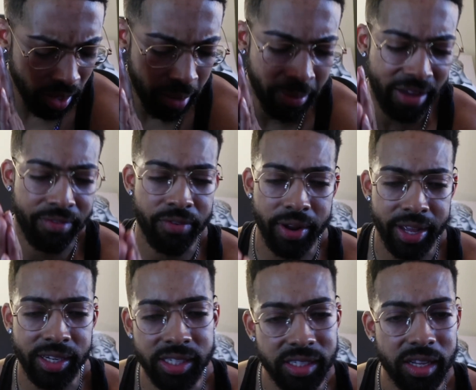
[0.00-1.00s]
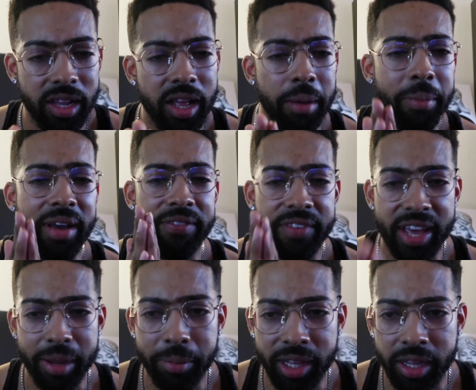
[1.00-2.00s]
my friends, my
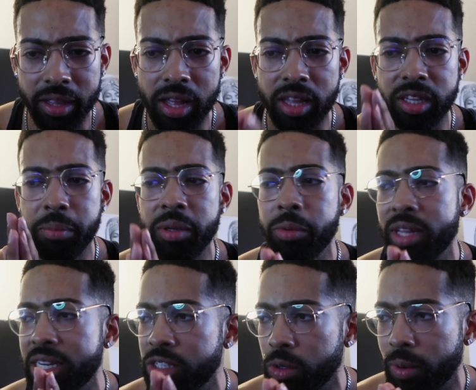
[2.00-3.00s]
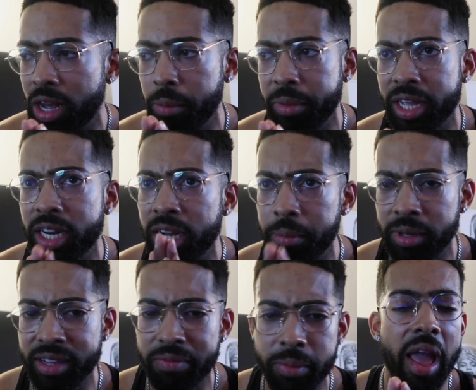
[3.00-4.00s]
family, the people that surround me and
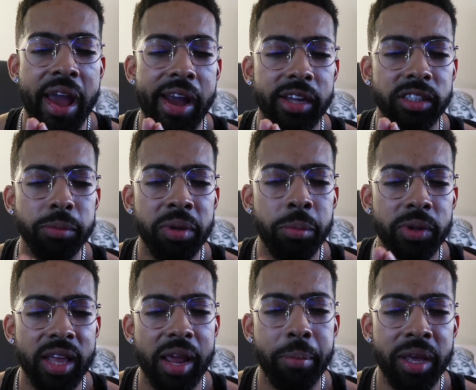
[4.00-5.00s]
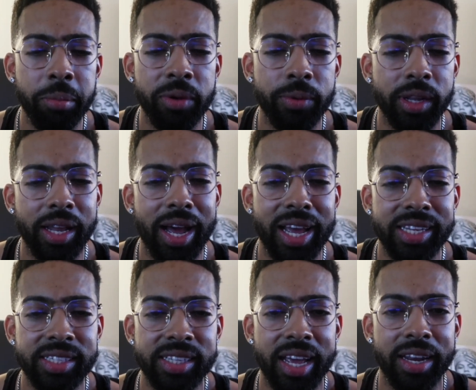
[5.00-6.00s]
uplift me, and the people that make me
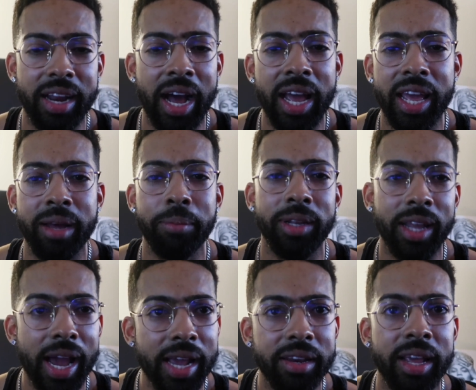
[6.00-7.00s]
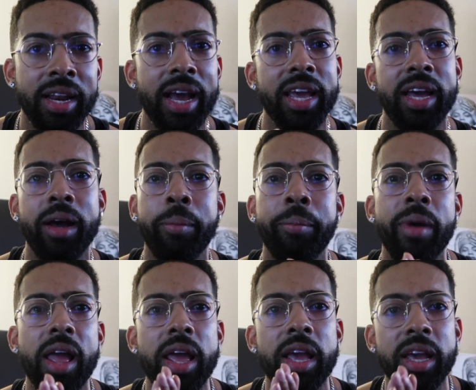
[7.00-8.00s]
realize that I am a light and I am
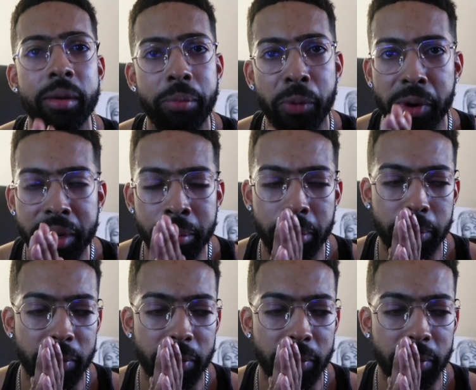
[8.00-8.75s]
important.